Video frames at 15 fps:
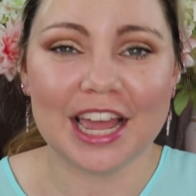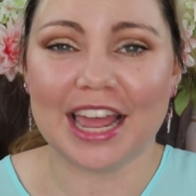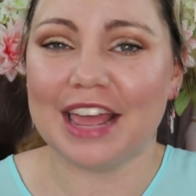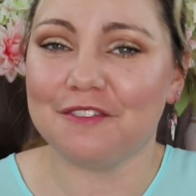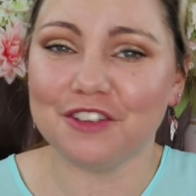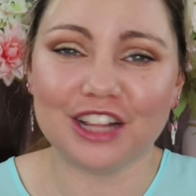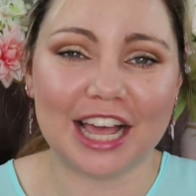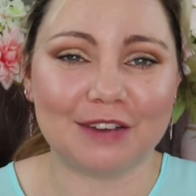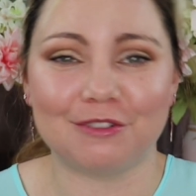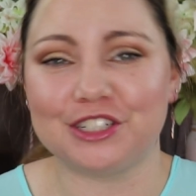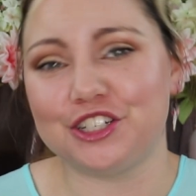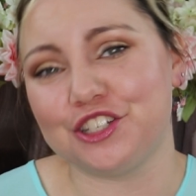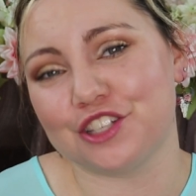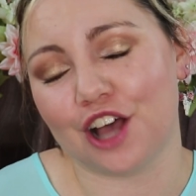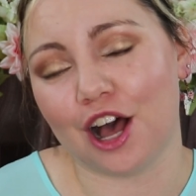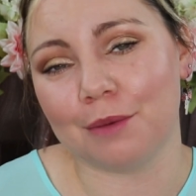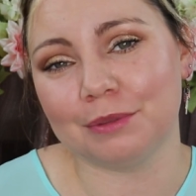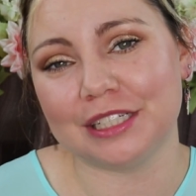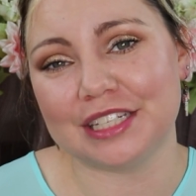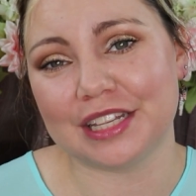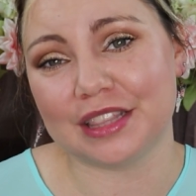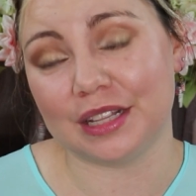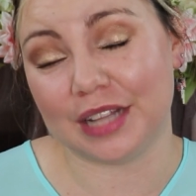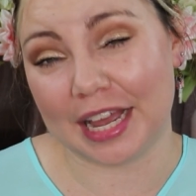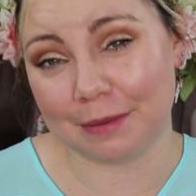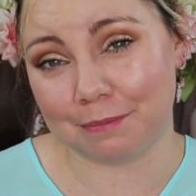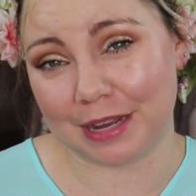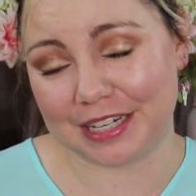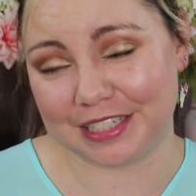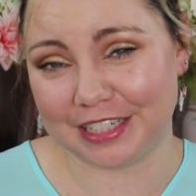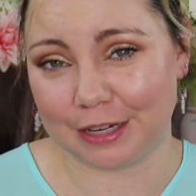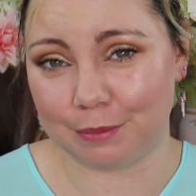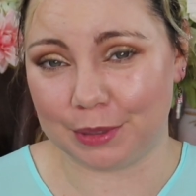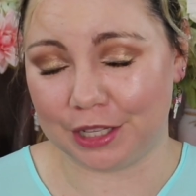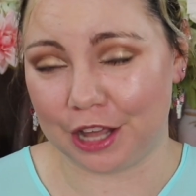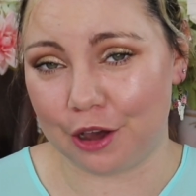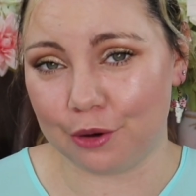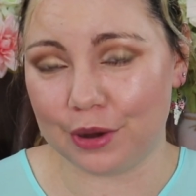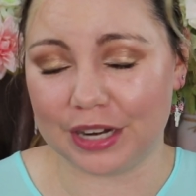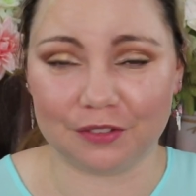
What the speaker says: If you like what you saw, please hit the like button down below.